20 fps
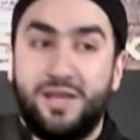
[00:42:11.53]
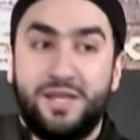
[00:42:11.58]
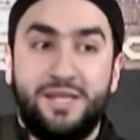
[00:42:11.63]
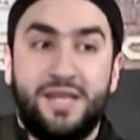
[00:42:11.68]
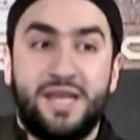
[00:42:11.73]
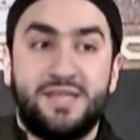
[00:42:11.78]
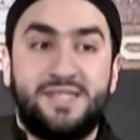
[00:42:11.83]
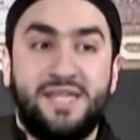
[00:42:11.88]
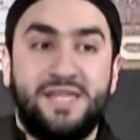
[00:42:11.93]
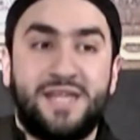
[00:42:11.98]

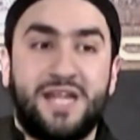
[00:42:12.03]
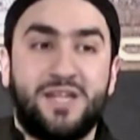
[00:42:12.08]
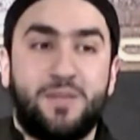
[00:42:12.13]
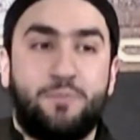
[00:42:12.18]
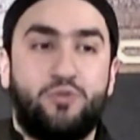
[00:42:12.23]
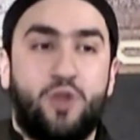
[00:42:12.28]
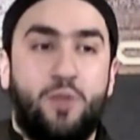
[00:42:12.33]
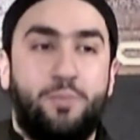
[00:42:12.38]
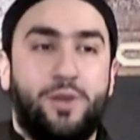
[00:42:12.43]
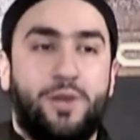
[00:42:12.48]
Yazid had a
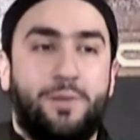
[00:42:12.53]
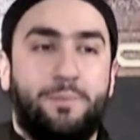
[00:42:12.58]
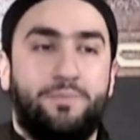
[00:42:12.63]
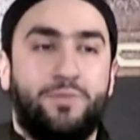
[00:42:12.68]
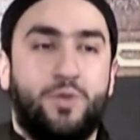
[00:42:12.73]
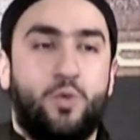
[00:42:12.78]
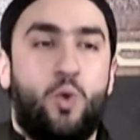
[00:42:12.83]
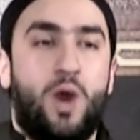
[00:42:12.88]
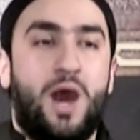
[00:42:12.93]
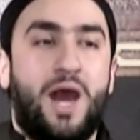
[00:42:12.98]

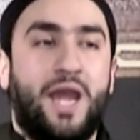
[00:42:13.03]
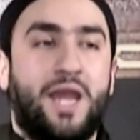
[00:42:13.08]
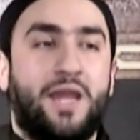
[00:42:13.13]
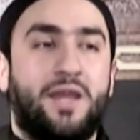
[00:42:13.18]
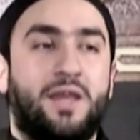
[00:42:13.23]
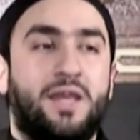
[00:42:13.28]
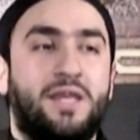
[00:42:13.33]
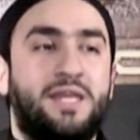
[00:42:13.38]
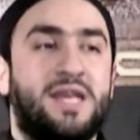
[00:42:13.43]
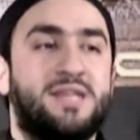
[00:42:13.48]
problem.
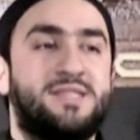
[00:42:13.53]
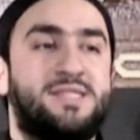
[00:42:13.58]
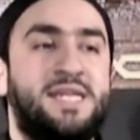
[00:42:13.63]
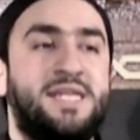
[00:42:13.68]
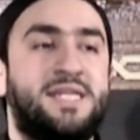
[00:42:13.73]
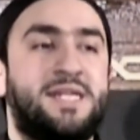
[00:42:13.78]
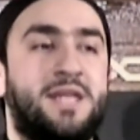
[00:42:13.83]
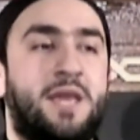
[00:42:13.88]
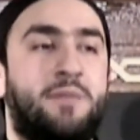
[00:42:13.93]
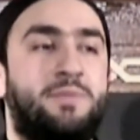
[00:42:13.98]
Why?
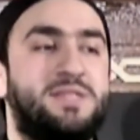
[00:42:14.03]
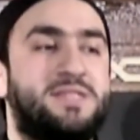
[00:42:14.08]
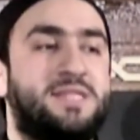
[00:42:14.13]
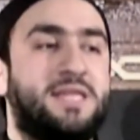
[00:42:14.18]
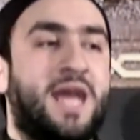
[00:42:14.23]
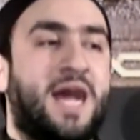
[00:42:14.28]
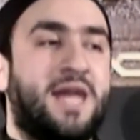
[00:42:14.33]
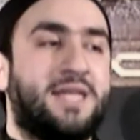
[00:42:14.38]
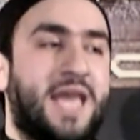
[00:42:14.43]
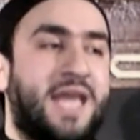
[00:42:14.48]
Yazid and Ibn
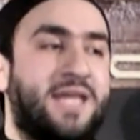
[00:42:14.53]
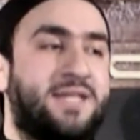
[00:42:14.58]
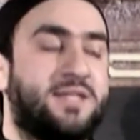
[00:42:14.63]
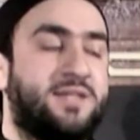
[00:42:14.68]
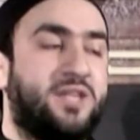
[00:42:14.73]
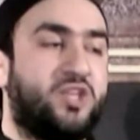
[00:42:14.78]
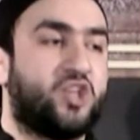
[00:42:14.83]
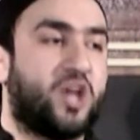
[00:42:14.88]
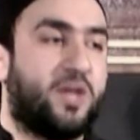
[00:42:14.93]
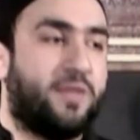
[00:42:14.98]
Ziyad
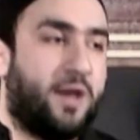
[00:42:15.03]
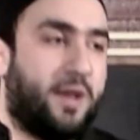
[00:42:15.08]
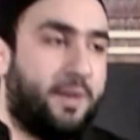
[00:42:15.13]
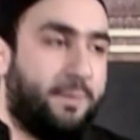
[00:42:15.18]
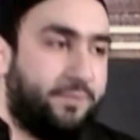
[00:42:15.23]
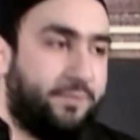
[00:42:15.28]
hated each other.